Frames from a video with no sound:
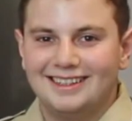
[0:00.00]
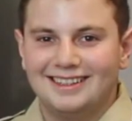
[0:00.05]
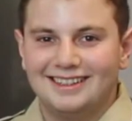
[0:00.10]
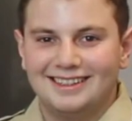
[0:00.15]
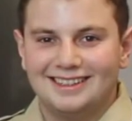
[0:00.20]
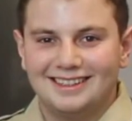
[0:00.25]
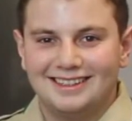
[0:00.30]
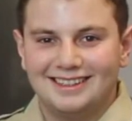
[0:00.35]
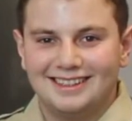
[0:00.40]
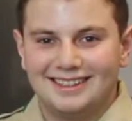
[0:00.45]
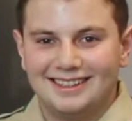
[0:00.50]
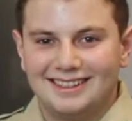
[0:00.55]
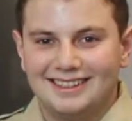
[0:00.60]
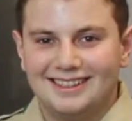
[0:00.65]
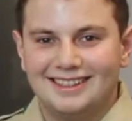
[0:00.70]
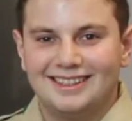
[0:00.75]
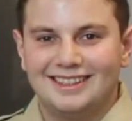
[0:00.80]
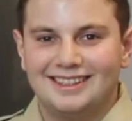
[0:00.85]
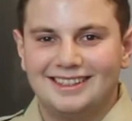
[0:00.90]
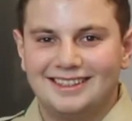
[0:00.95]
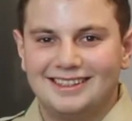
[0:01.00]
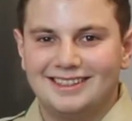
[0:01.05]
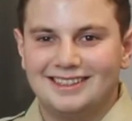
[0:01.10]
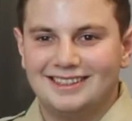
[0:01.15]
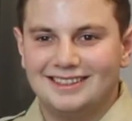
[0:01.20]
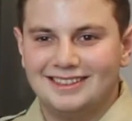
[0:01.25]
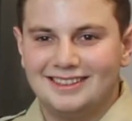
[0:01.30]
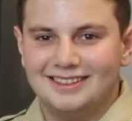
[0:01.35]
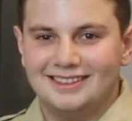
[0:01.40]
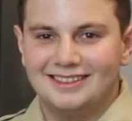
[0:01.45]

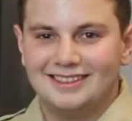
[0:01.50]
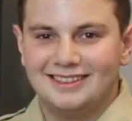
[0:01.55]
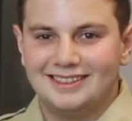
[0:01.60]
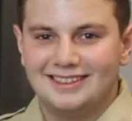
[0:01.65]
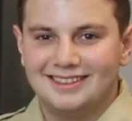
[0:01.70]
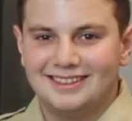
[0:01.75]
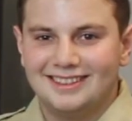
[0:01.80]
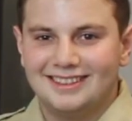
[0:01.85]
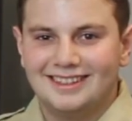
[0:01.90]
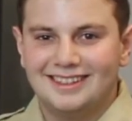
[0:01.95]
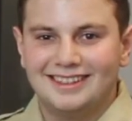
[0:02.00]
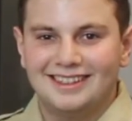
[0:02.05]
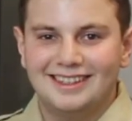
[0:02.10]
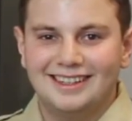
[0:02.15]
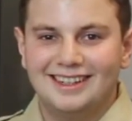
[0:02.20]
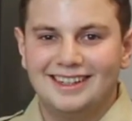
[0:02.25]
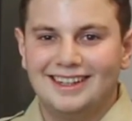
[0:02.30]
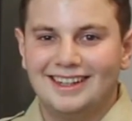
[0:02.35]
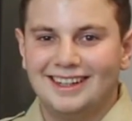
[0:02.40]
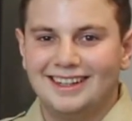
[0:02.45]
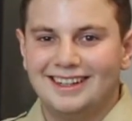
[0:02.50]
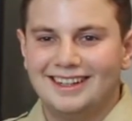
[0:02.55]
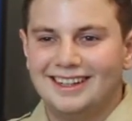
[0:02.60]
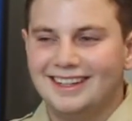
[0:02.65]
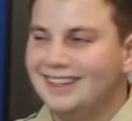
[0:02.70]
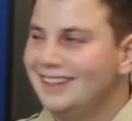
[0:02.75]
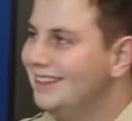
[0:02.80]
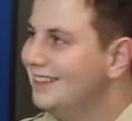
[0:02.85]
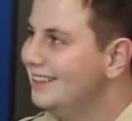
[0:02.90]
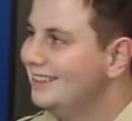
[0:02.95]

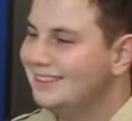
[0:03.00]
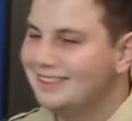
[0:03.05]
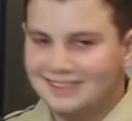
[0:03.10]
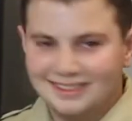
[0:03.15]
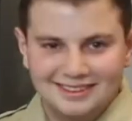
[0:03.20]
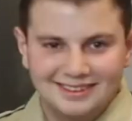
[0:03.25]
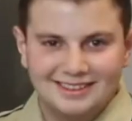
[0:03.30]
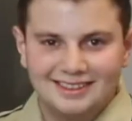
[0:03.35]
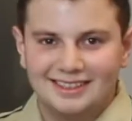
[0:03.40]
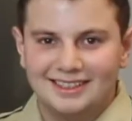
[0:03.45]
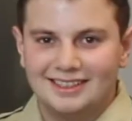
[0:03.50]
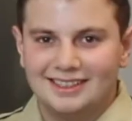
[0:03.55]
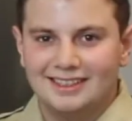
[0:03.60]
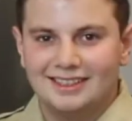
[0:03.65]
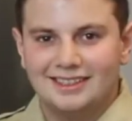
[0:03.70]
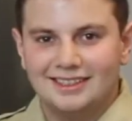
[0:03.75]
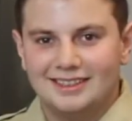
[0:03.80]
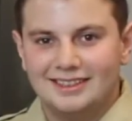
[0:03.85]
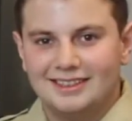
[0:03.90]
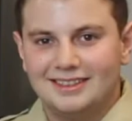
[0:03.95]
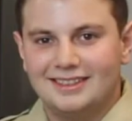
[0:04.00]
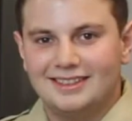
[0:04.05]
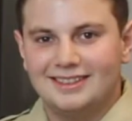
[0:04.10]
[no speech]